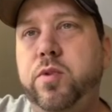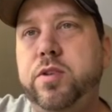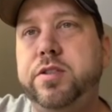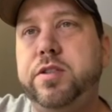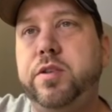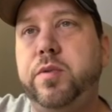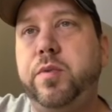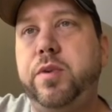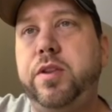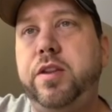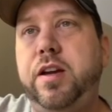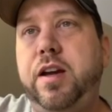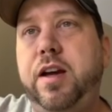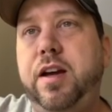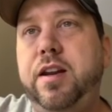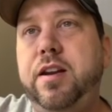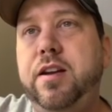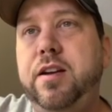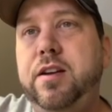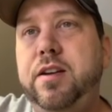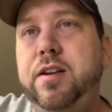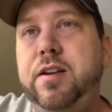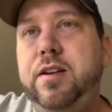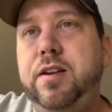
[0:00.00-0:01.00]
What's up with
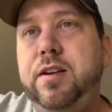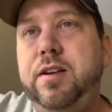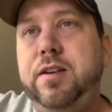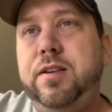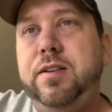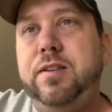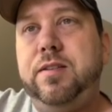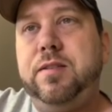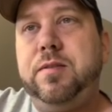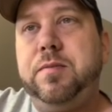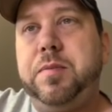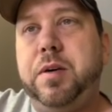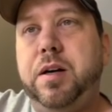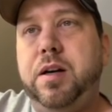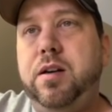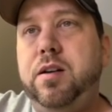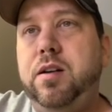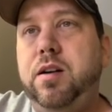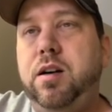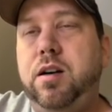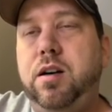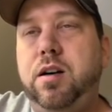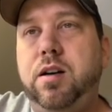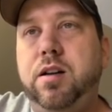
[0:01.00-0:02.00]
that? But,
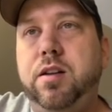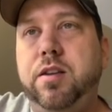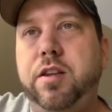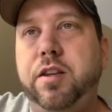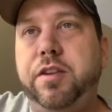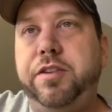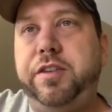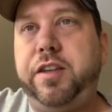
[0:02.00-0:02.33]
oh, the